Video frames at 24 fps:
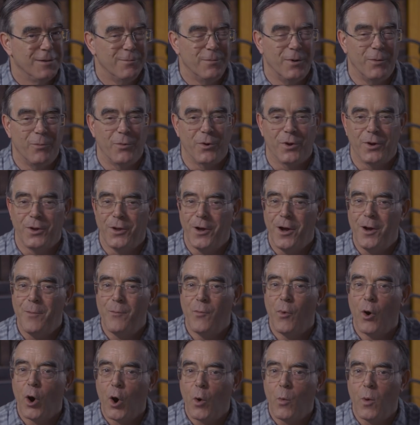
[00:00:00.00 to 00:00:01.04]
But we're a lot
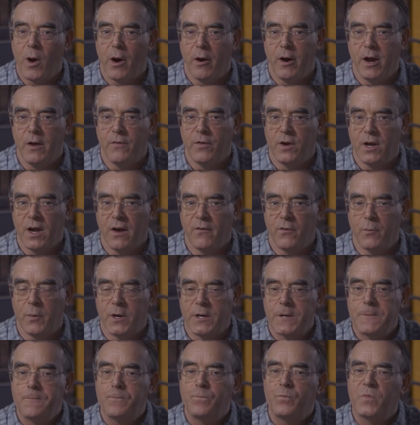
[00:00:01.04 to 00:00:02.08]
more wary of a government